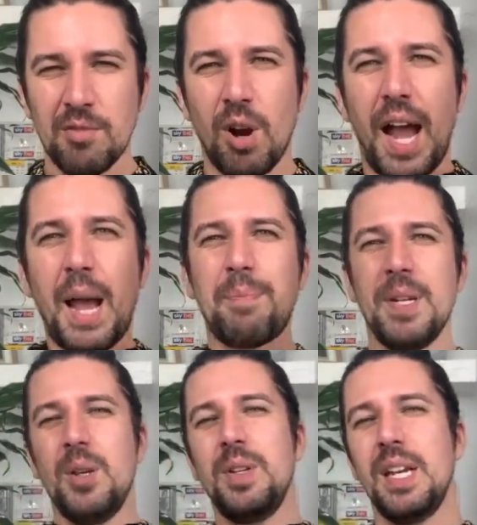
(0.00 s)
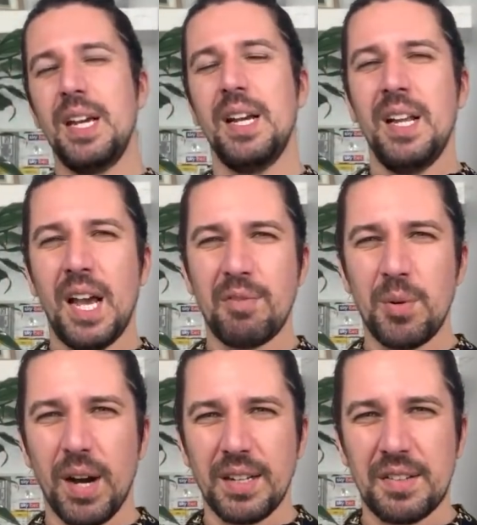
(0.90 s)
Right, Happy New Year,
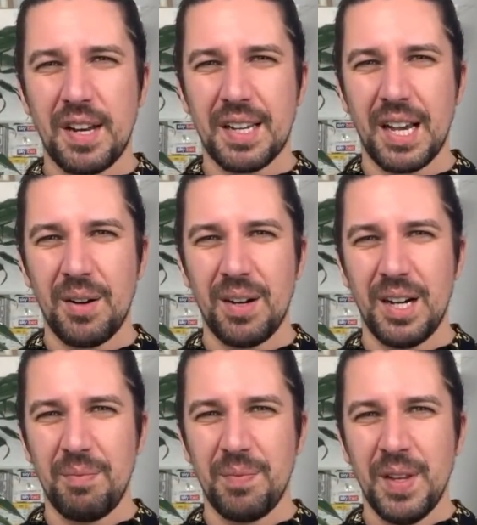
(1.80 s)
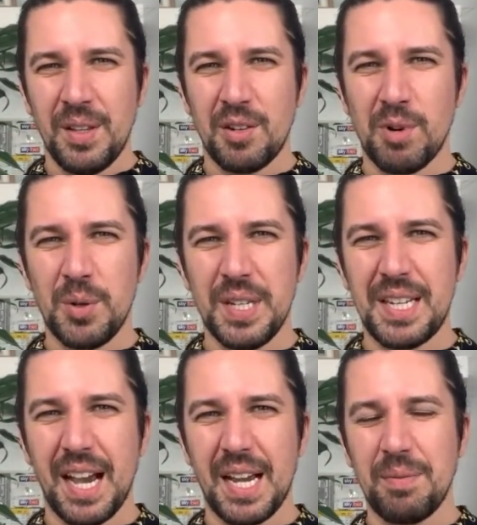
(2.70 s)
everyone. Check out the Rooney
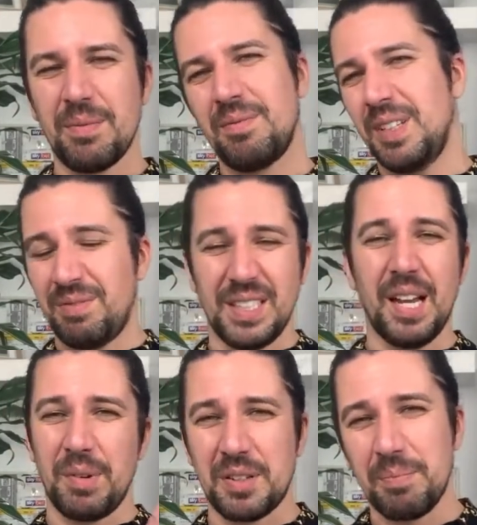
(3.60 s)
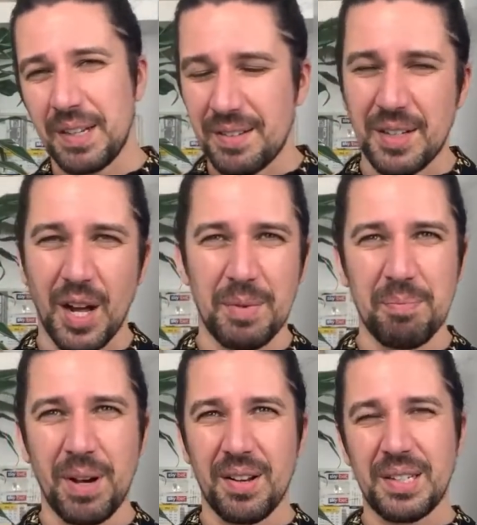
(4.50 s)
game. We should mention Derby
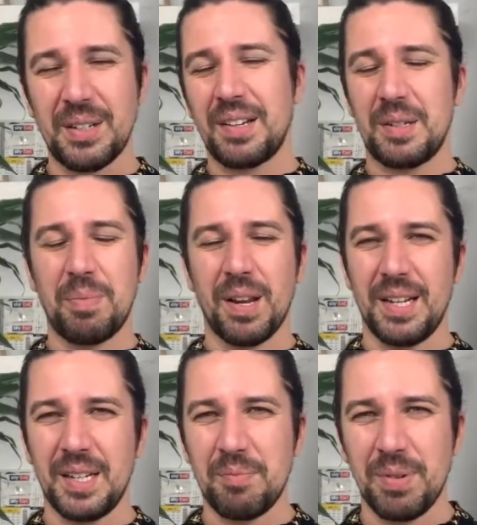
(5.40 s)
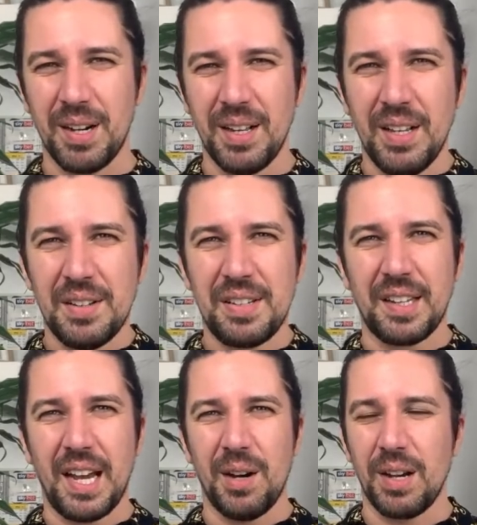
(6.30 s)
and Barnsley are actually playing in it, but check
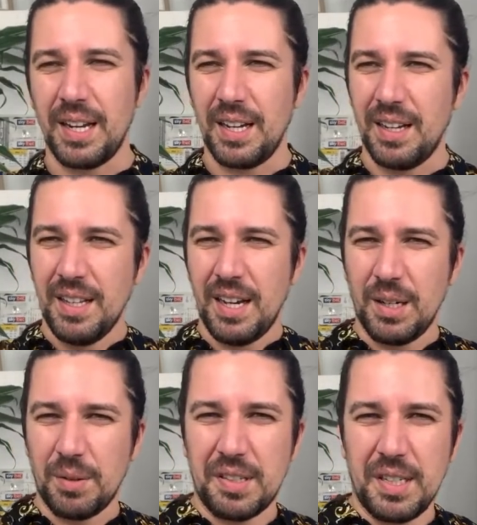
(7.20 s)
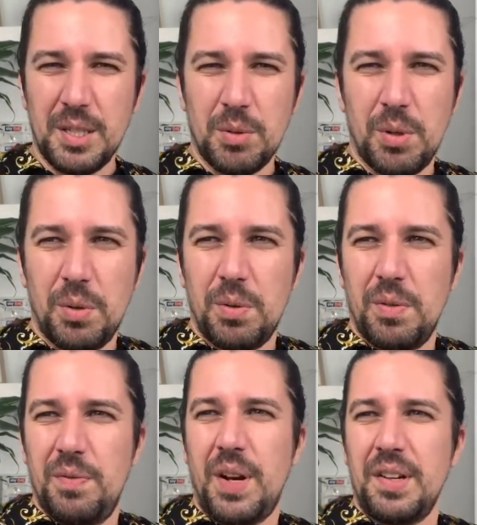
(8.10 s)
that out later, and I will see you all
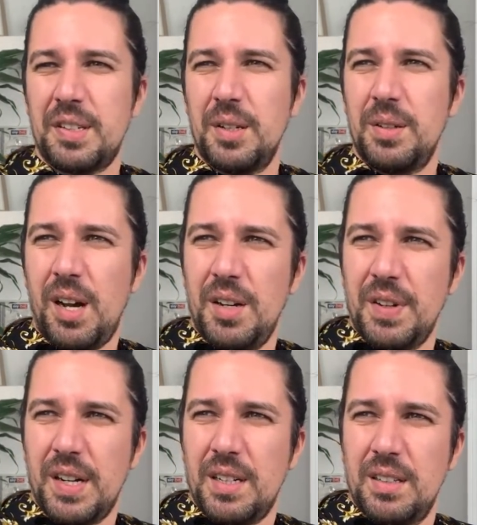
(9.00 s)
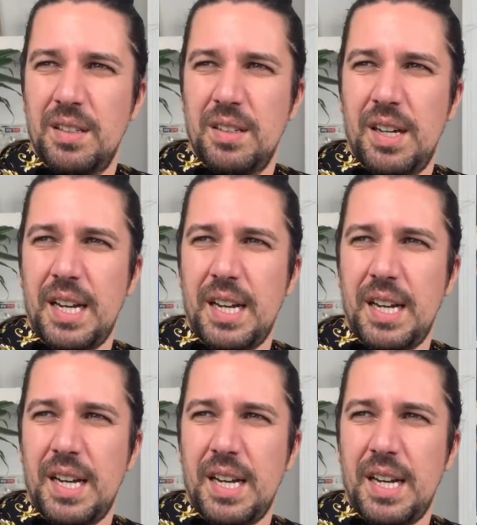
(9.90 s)
very soon. Over and